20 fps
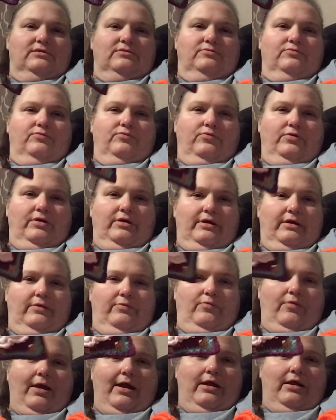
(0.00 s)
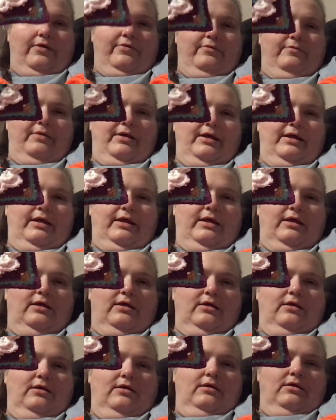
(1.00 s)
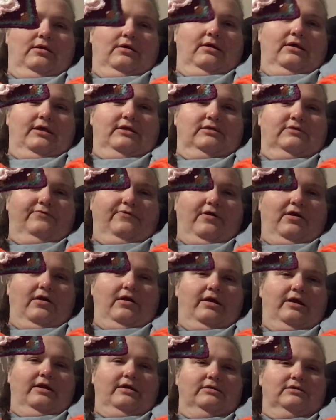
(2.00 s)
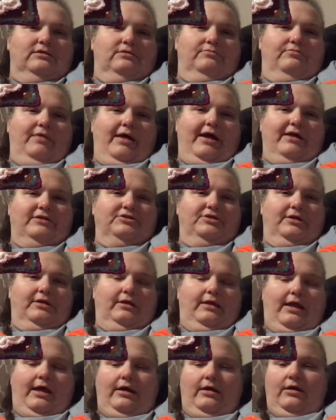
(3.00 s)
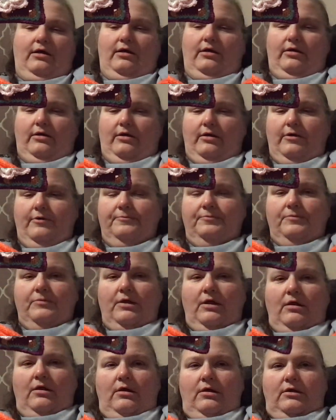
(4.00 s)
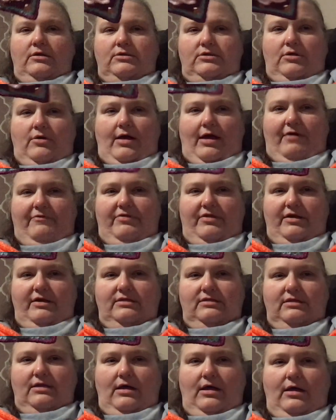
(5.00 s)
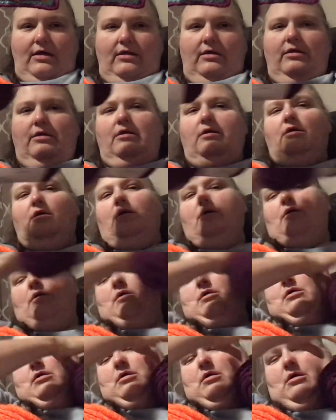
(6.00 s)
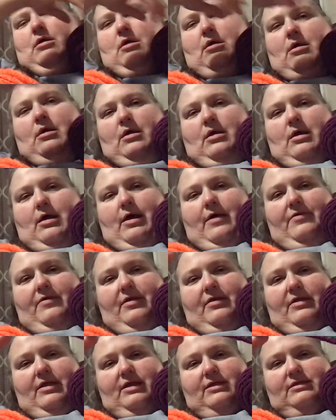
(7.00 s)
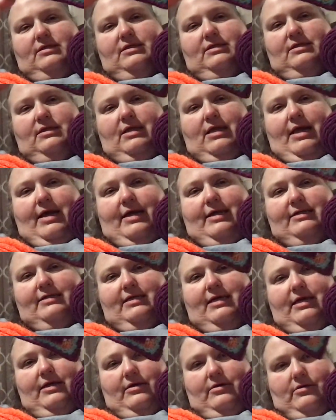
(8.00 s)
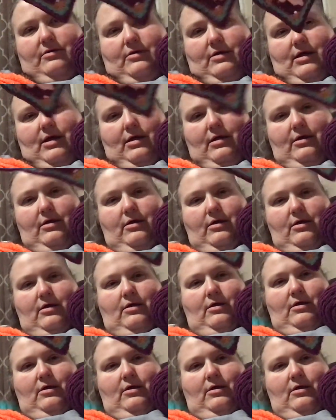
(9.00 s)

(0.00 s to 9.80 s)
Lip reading: really right on the money as far as matching that color. So I have this color, and then this is like a teal color.